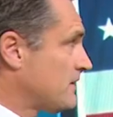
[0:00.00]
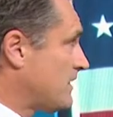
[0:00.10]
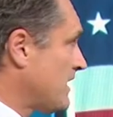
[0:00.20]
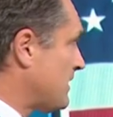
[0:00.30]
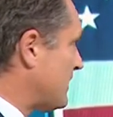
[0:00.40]

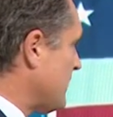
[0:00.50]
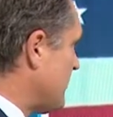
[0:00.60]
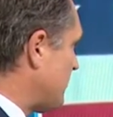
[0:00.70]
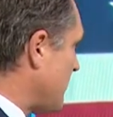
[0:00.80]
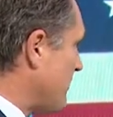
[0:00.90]
this
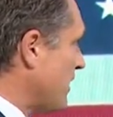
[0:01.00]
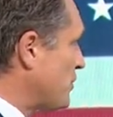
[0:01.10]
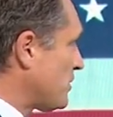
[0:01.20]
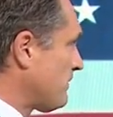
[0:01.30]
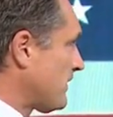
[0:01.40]
is the
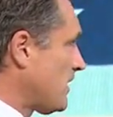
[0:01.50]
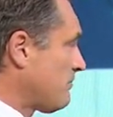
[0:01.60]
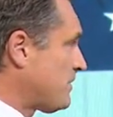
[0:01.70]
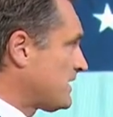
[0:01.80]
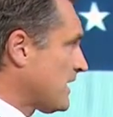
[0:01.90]
image of a
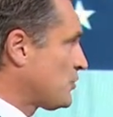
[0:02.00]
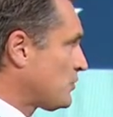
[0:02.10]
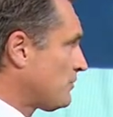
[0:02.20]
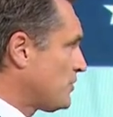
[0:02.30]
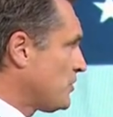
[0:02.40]

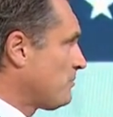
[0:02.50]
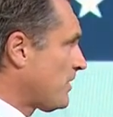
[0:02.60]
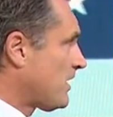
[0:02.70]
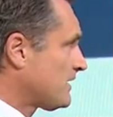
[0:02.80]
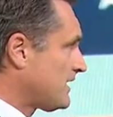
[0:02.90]
potential new
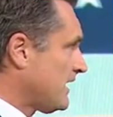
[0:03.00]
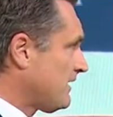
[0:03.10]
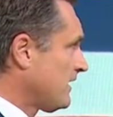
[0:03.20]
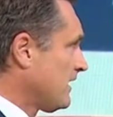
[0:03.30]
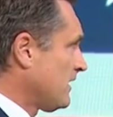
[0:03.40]

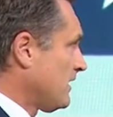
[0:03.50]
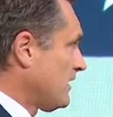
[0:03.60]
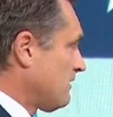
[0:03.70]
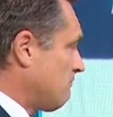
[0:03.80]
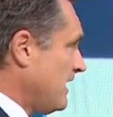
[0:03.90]
party
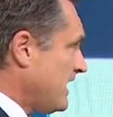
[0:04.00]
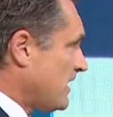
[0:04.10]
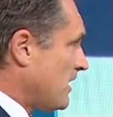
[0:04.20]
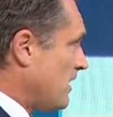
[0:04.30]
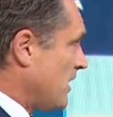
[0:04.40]

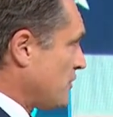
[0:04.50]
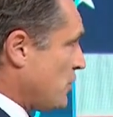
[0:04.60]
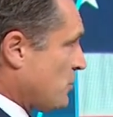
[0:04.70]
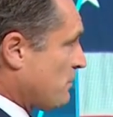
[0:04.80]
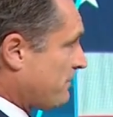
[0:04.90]
leader, a
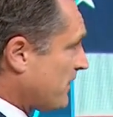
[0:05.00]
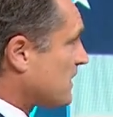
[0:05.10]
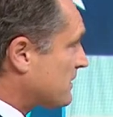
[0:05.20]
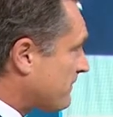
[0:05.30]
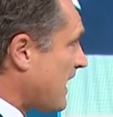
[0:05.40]
new
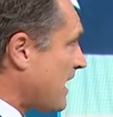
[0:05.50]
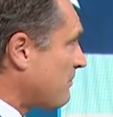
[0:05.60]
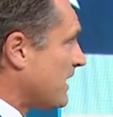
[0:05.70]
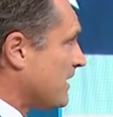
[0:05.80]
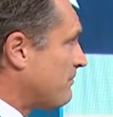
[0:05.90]
first
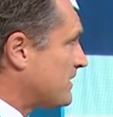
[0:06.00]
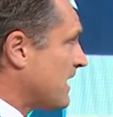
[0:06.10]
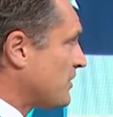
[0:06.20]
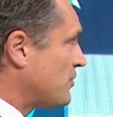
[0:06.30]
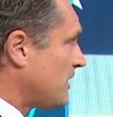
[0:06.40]
family,
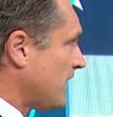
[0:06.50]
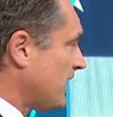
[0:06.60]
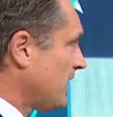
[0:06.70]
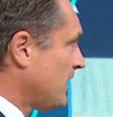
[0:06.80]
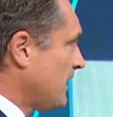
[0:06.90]
potentially.
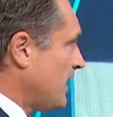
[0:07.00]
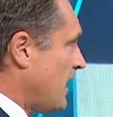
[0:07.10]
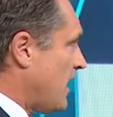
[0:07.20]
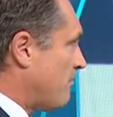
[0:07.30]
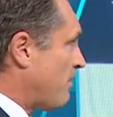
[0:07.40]

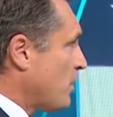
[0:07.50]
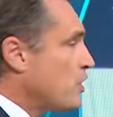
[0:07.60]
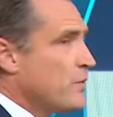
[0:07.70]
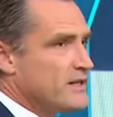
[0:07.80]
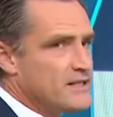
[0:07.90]
But
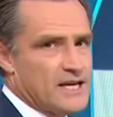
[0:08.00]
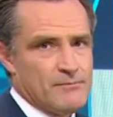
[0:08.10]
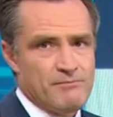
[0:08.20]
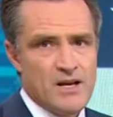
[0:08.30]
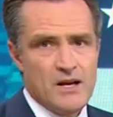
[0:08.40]
who is he?
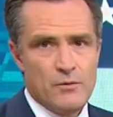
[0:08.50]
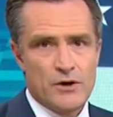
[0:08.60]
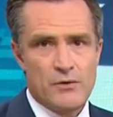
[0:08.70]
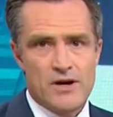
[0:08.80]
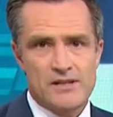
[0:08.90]
We're
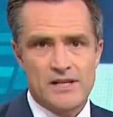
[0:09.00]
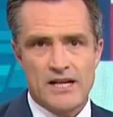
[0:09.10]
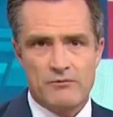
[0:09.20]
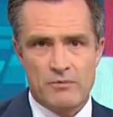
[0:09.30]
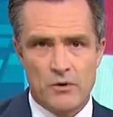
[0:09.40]
going to ask
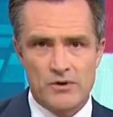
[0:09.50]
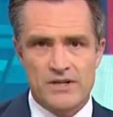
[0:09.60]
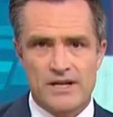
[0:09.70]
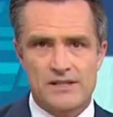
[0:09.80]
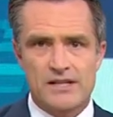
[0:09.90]
CNN
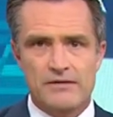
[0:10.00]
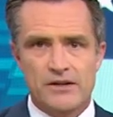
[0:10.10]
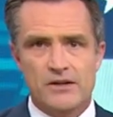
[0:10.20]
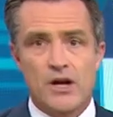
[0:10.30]
reporter Stephen